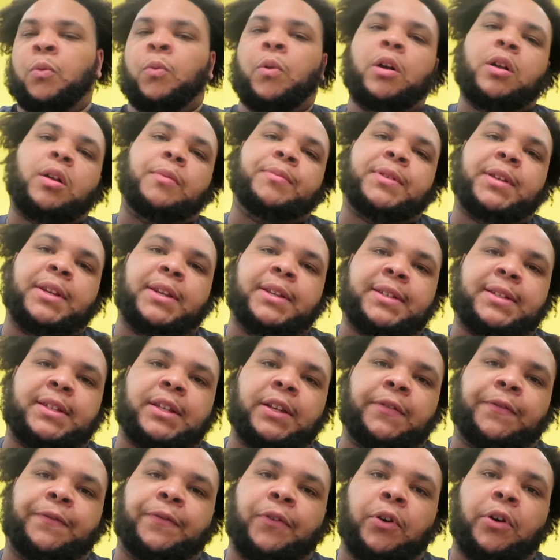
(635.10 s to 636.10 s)
welcome to the
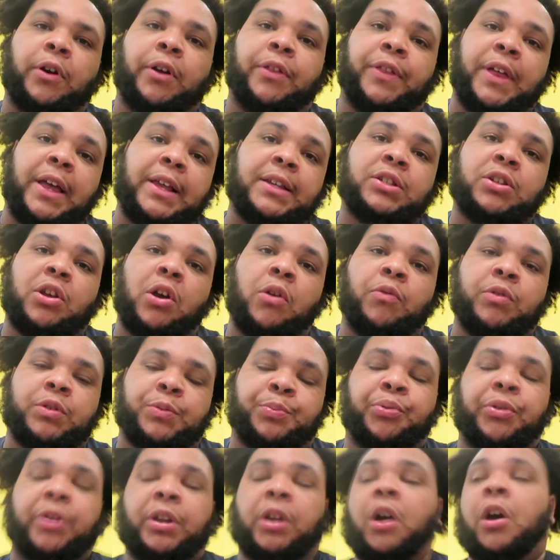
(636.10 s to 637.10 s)
C4. That song
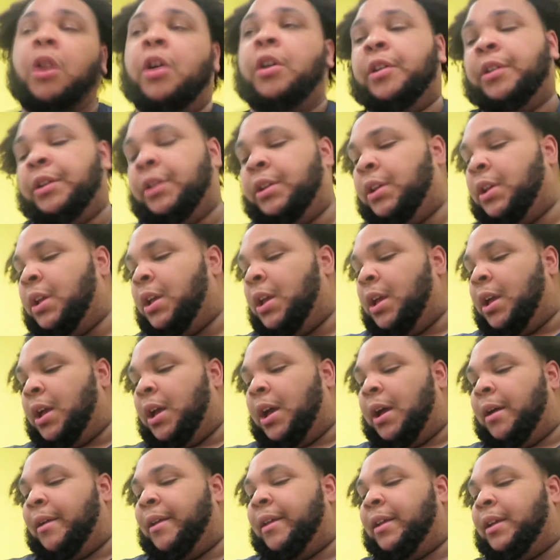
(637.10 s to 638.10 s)
was pretty hard.
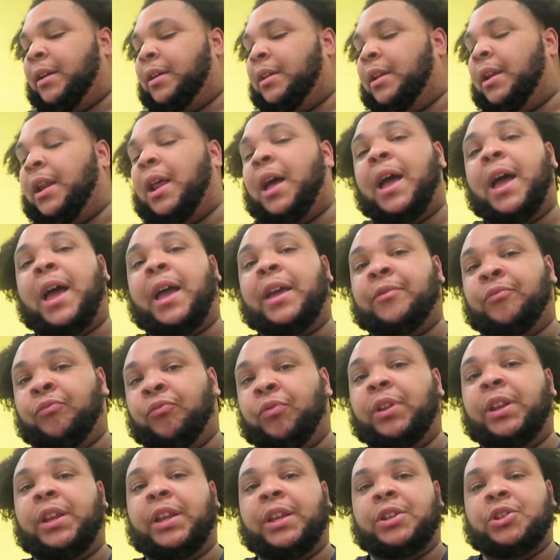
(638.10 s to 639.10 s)
I ain't gonna lie, I
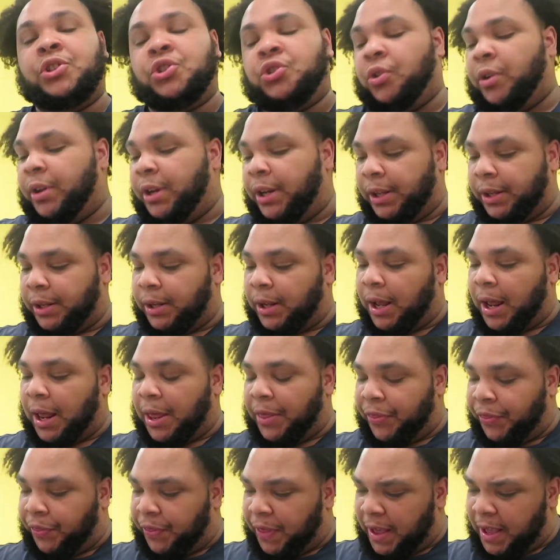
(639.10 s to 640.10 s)
really enjoyed it.
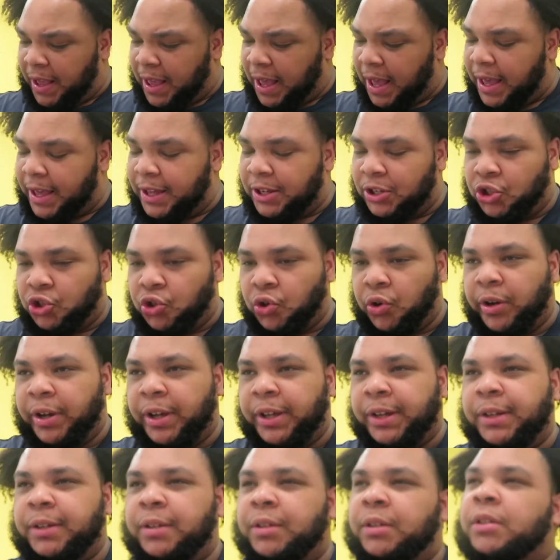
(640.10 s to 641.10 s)
I
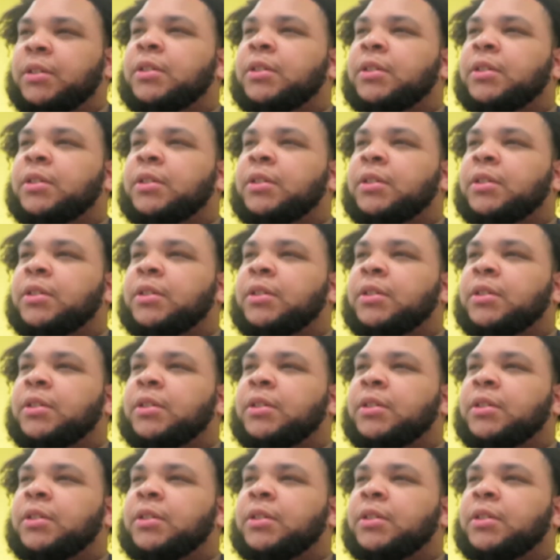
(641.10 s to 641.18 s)
enjoy